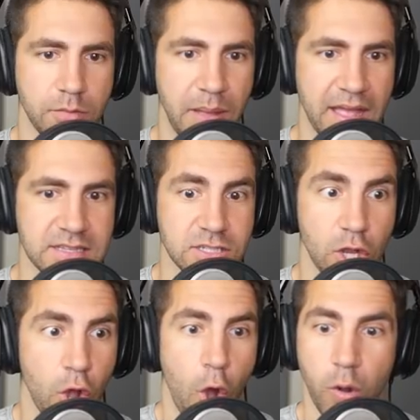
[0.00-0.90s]
best.
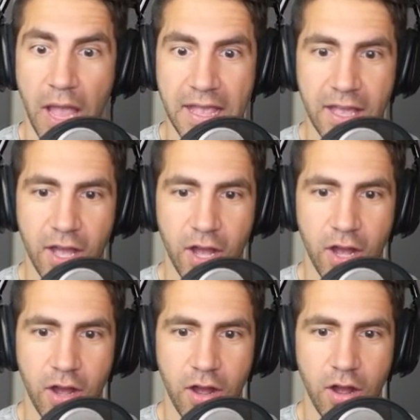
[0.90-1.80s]
Okay.
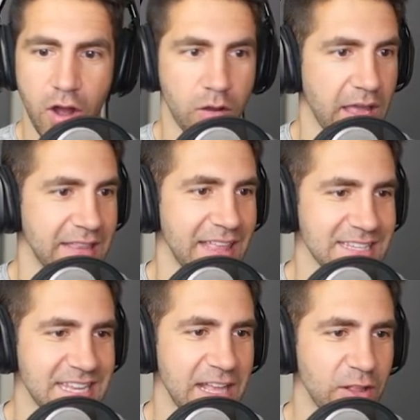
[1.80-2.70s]
Okay,
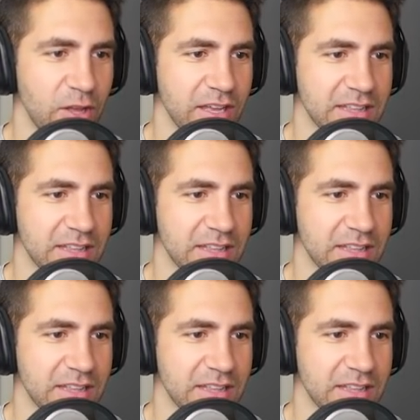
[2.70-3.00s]
let's take a look at